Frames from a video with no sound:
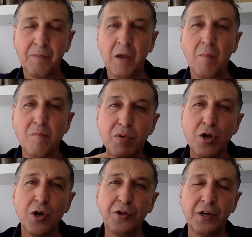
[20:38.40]

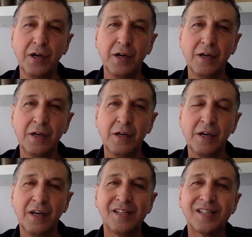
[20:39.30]
Murder
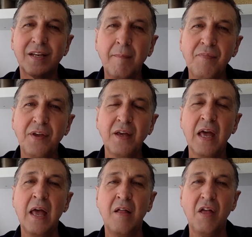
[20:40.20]
is something
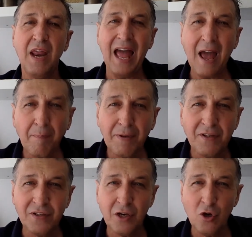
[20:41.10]
that
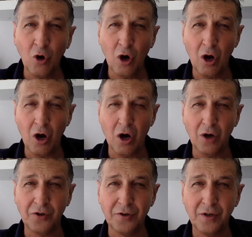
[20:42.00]
happens in your
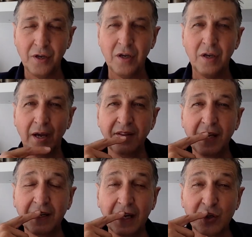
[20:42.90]
heart and
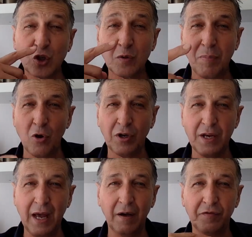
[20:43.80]
it gets spoken
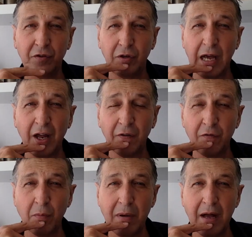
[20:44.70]
out of
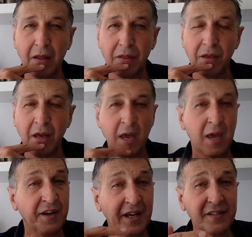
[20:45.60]
your mouth.
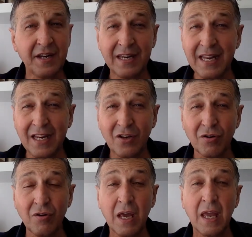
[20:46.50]
It doesn't need
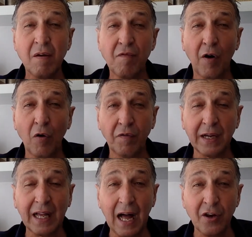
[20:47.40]
to involve a
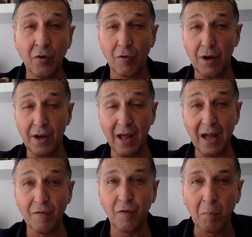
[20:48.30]
gun or a
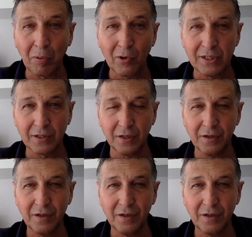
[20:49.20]
knife or poison,